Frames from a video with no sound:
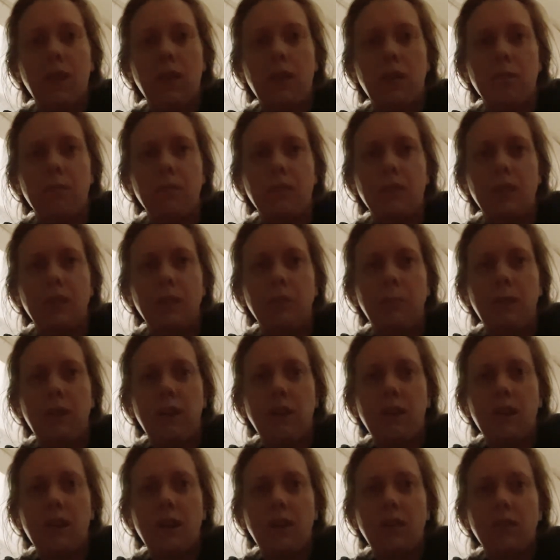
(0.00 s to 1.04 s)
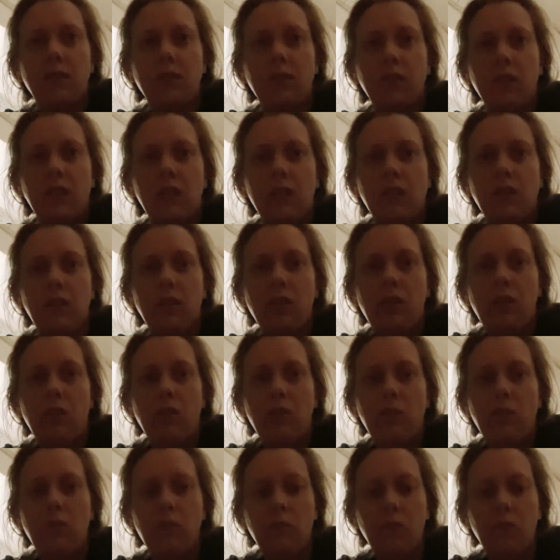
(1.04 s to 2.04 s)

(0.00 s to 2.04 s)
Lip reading: these PEs, because I had no